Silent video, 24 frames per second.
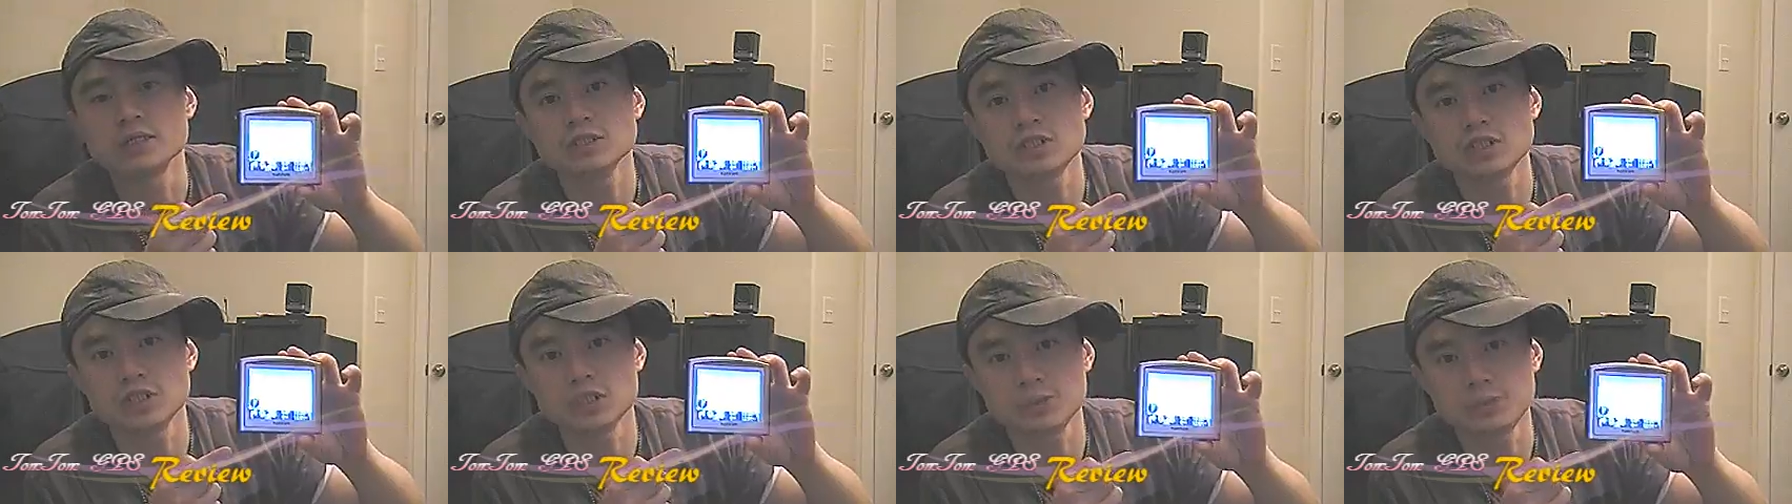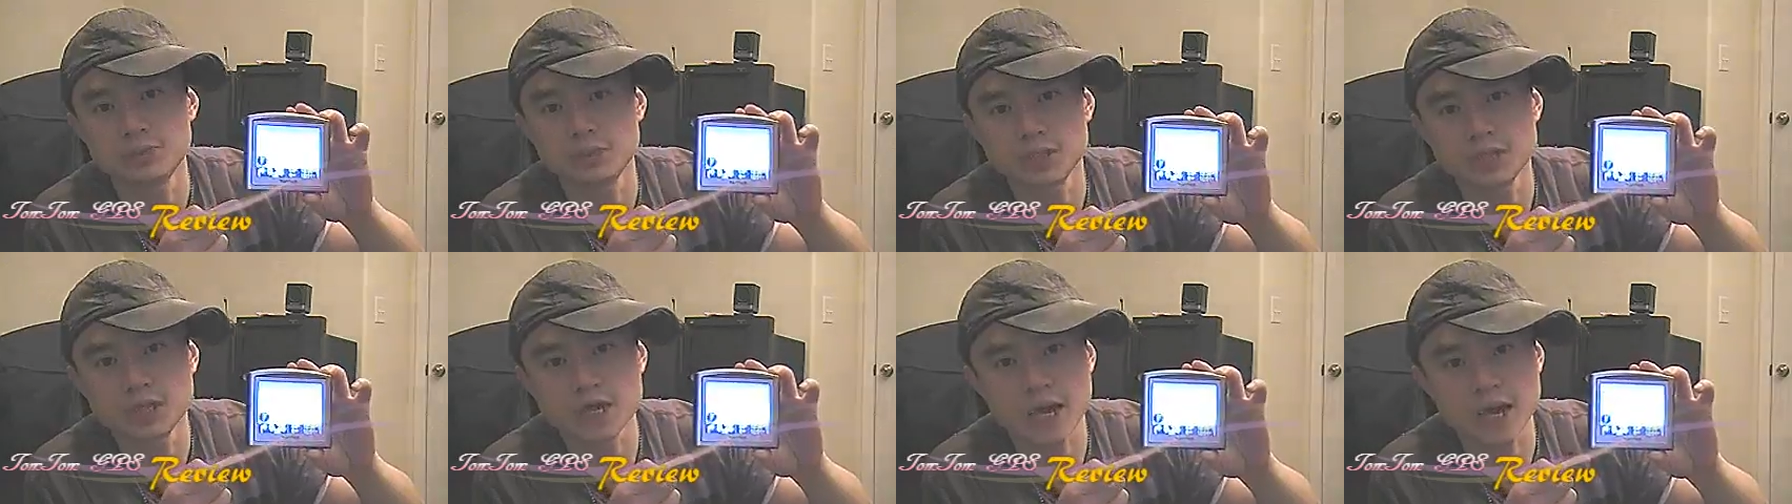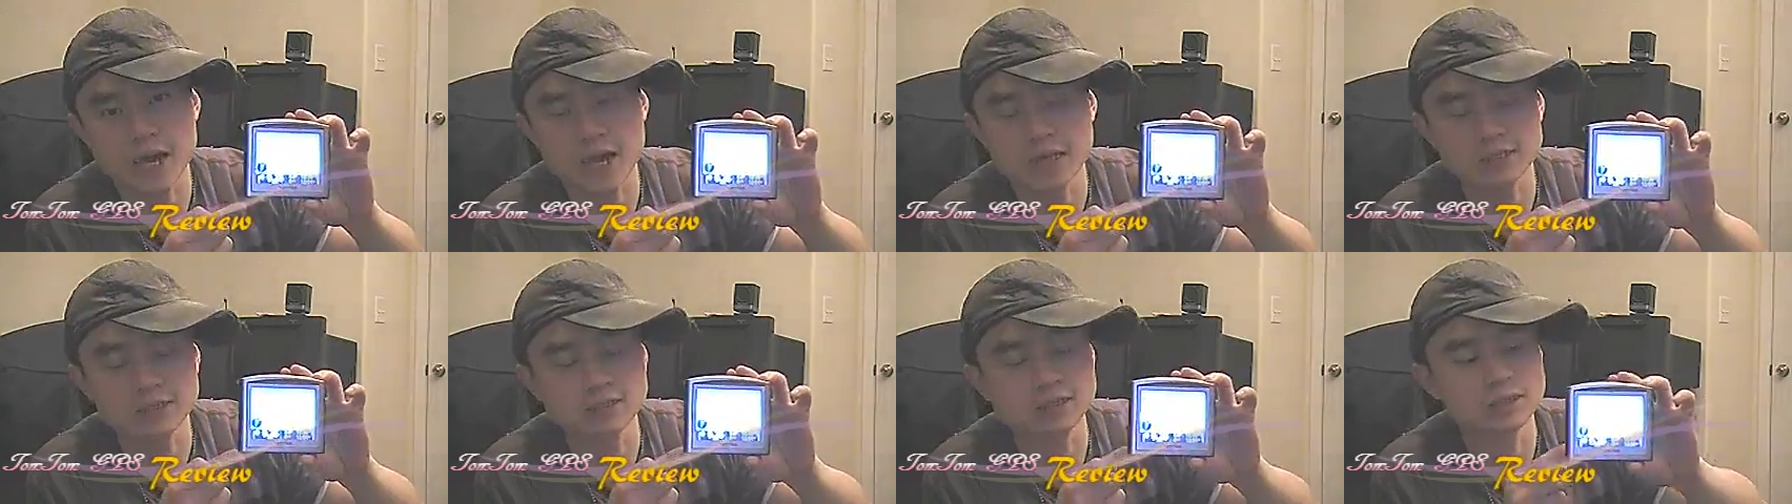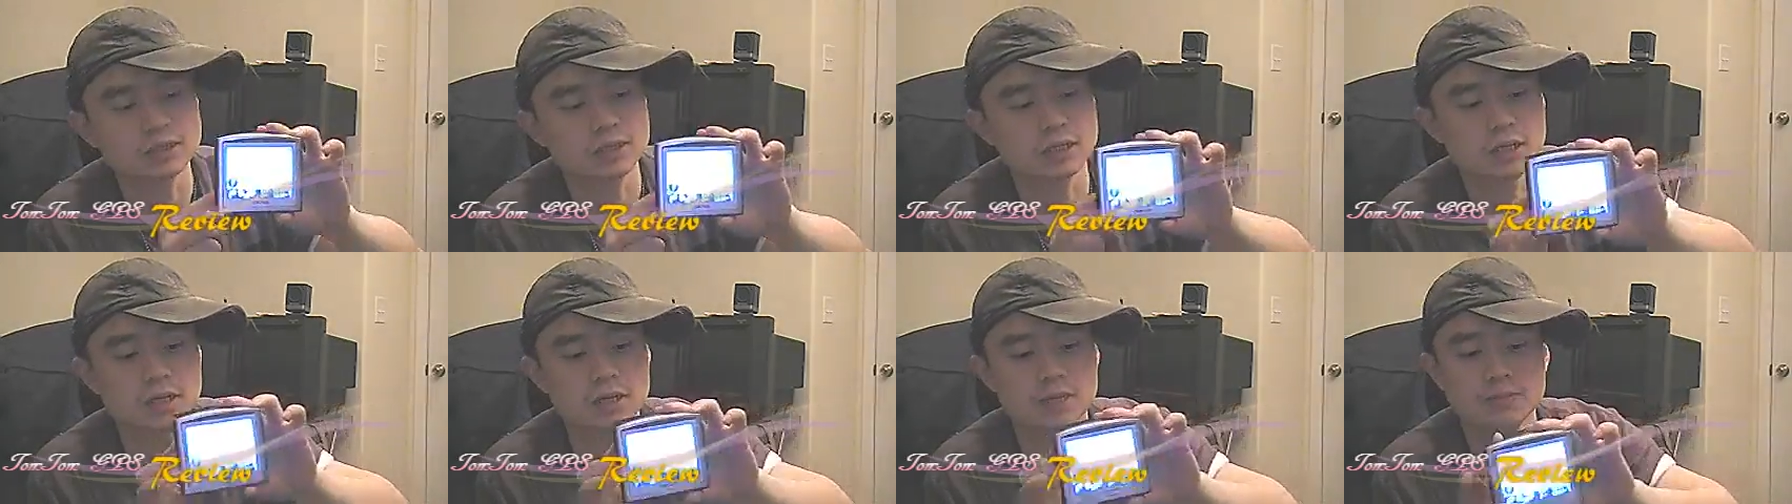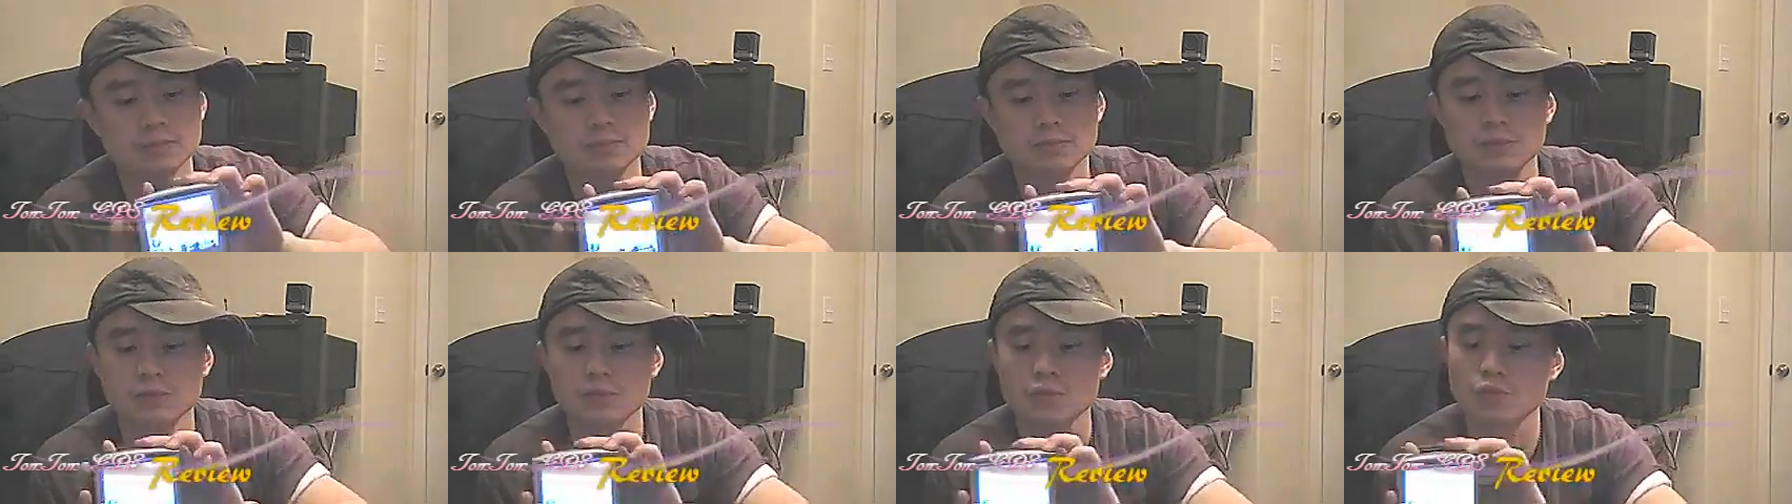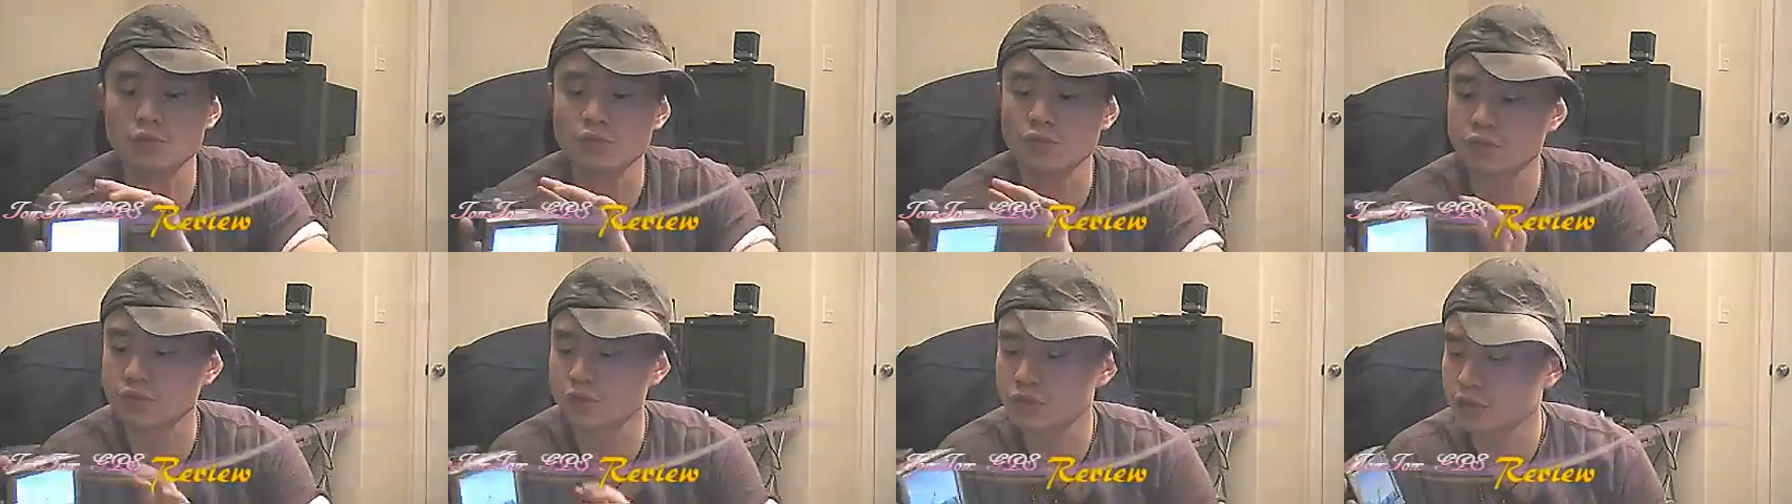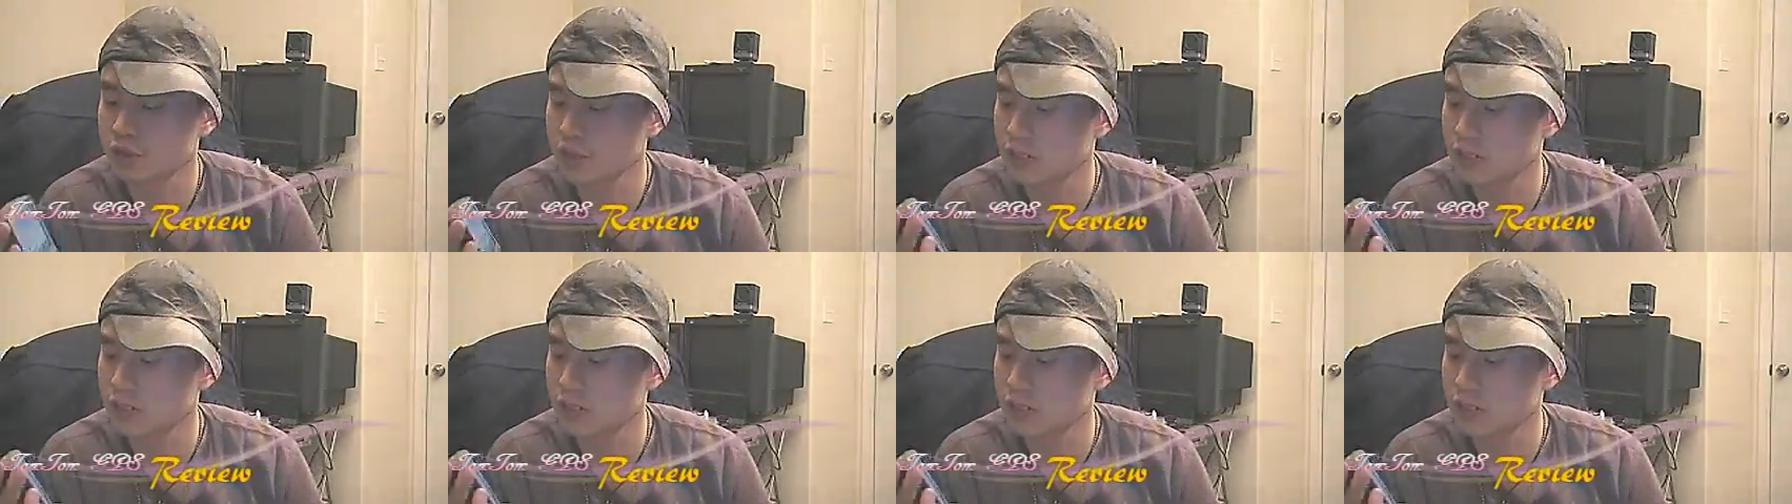GPS um, with